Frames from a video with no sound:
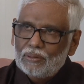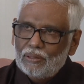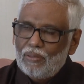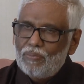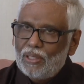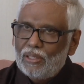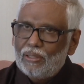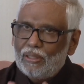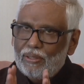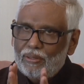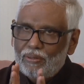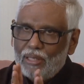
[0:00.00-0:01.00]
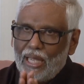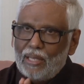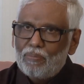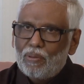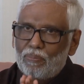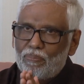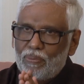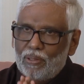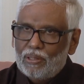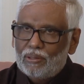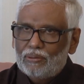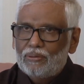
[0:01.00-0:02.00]
Even at the time of
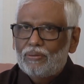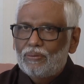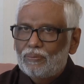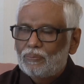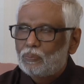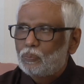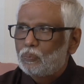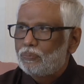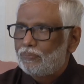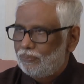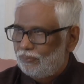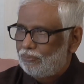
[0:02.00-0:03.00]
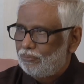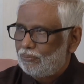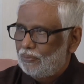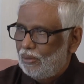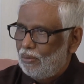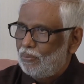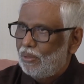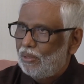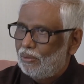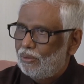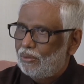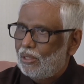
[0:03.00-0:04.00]
birth, even
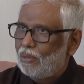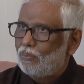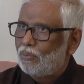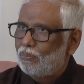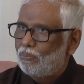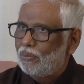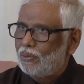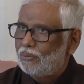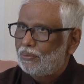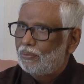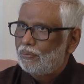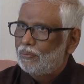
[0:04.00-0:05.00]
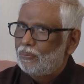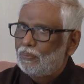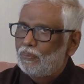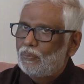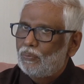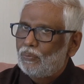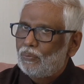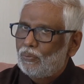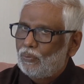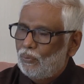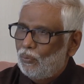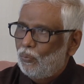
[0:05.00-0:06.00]
at the time of birth,
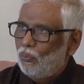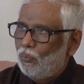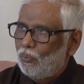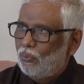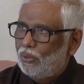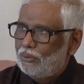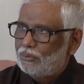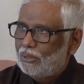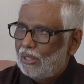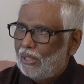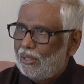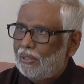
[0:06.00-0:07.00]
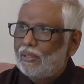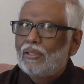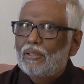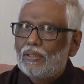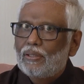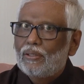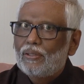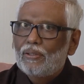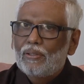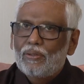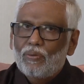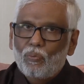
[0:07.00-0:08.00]
you decide
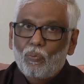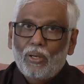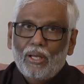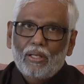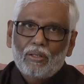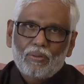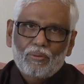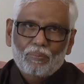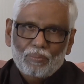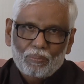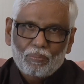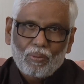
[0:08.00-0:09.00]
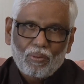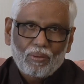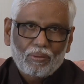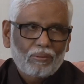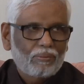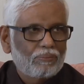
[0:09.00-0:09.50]
where to be born.